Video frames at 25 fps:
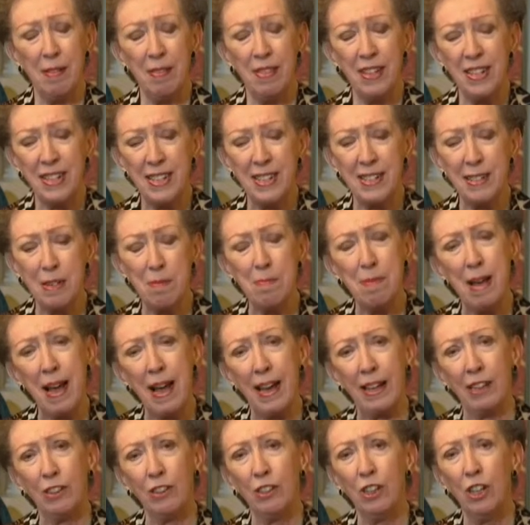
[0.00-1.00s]
This is a
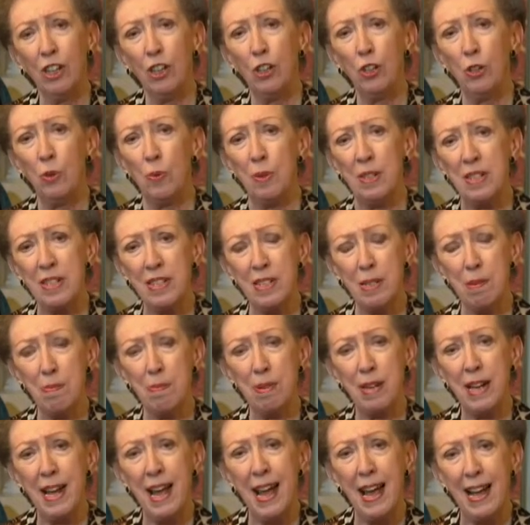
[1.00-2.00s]
man who, when
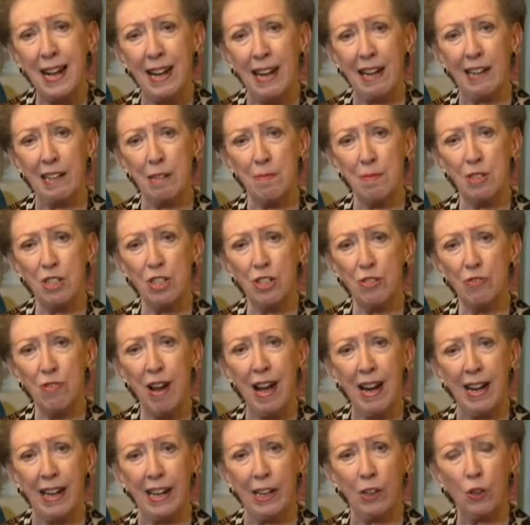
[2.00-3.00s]
somebody heckled him at a
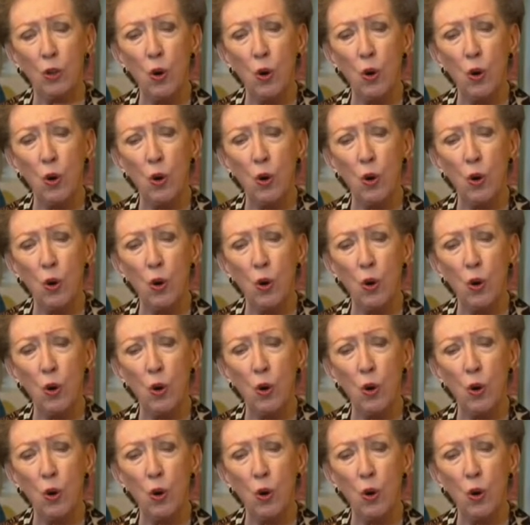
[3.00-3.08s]
rally,